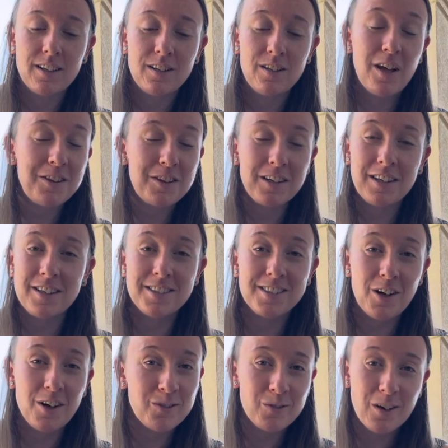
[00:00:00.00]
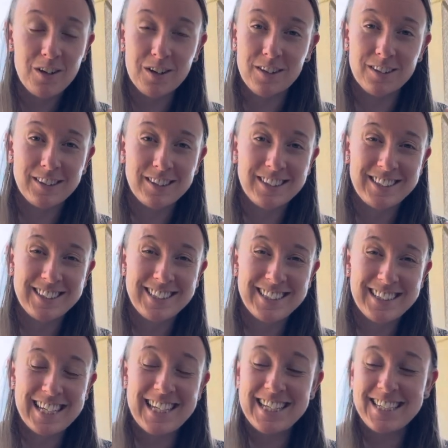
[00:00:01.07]
Nothing has gone wrong.
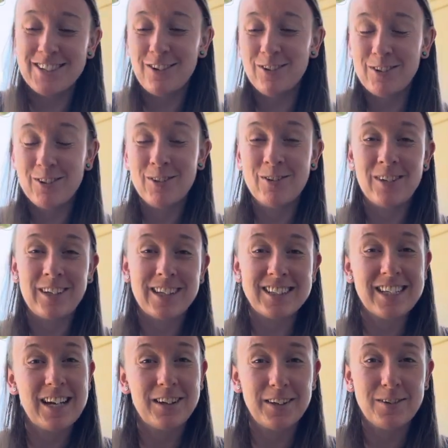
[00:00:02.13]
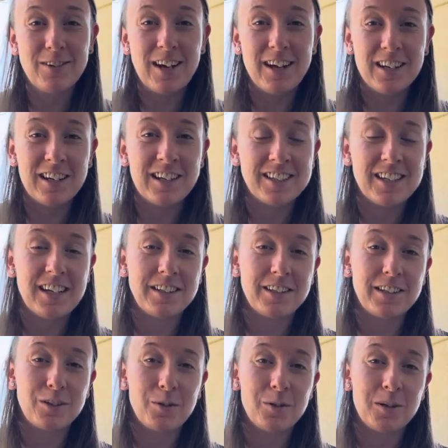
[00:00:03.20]
It's all going exactly right and
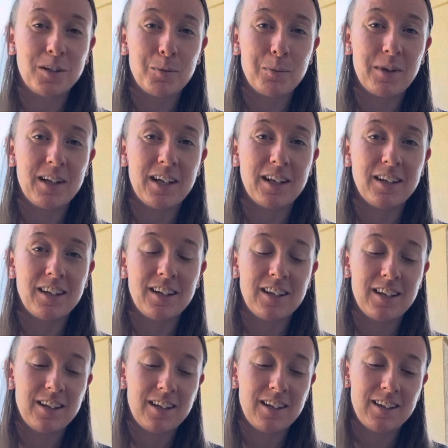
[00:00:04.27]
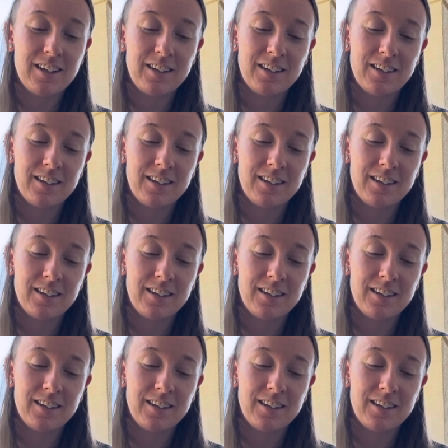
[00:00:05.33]
exactly according to plan.